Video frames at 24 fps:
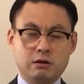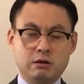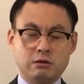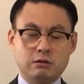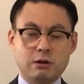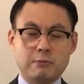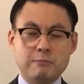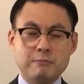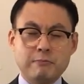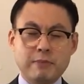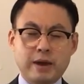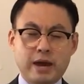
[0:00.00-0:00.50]

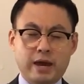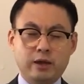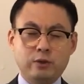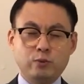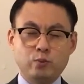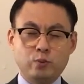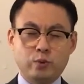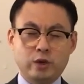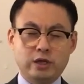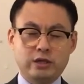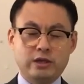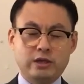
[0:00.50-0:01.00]
The man
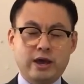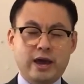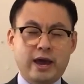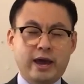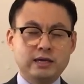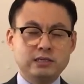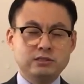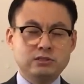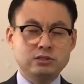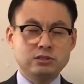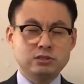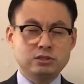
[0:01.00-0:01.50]
with the
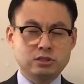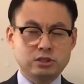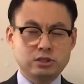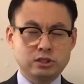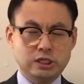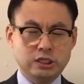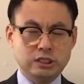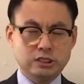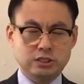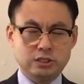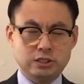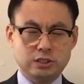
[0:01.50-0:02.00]
Hansen's
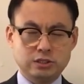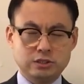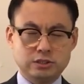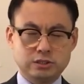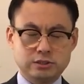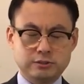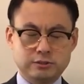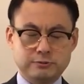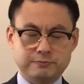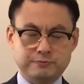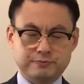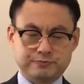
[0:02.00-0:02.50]

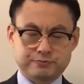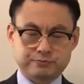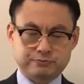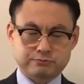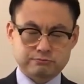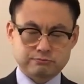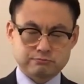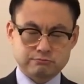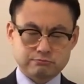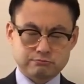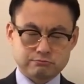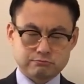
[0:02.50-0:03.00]
disease
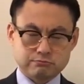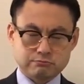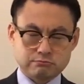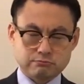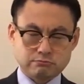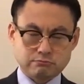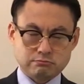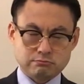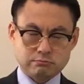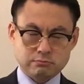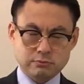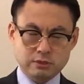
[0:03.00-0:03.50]

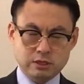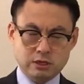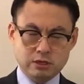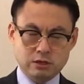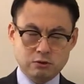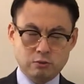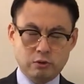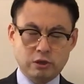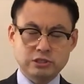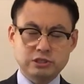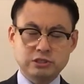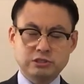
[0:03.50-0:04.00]

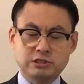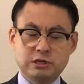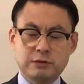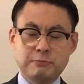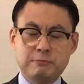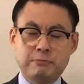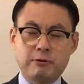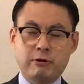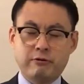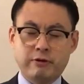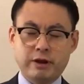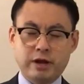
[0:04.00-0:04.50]
was
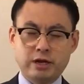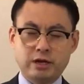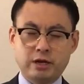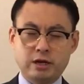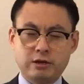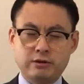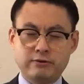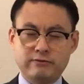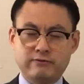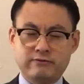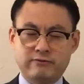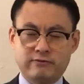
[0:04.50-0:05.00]

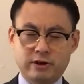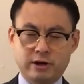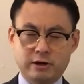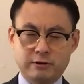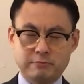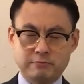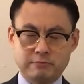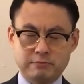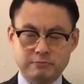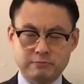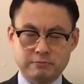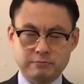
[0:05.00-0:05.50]
separated
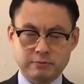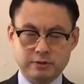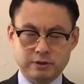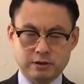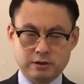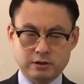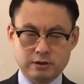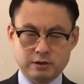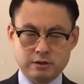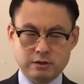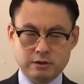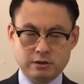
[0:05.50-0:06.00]
from
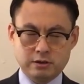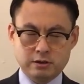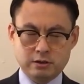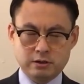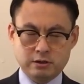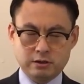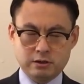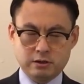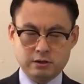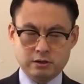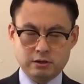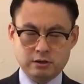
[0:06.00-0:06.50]

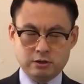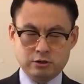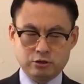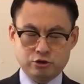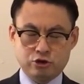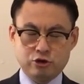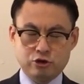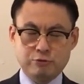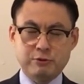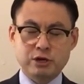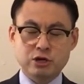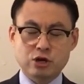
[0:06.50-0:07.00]

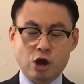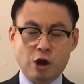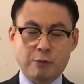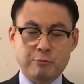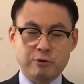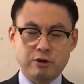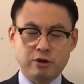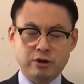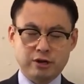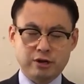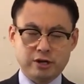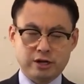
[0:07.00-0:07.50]
human
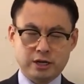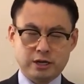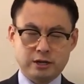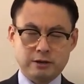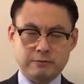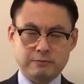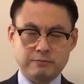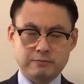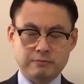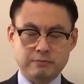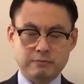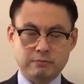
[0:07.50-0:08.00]
community.
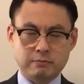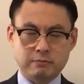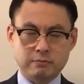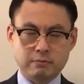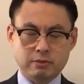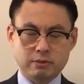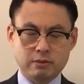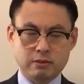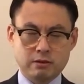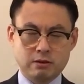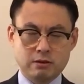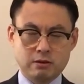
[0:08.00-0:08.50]

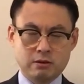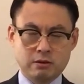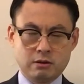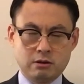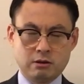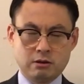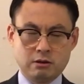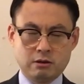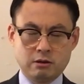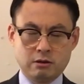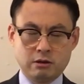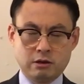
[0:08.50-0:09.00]

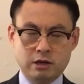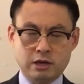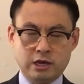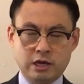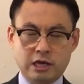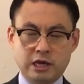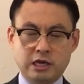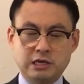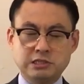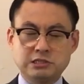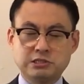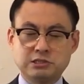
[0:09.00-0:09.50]

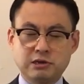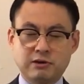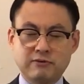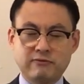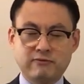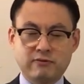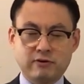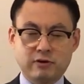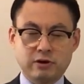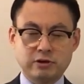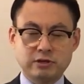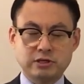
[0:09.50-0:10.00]
He
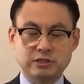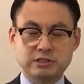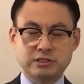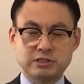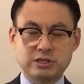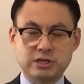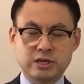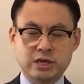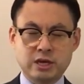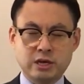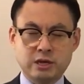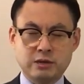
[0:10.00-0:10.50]
suffered
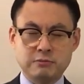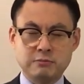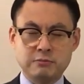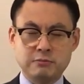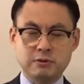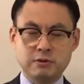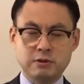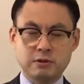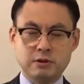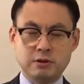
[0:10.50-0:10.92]
skin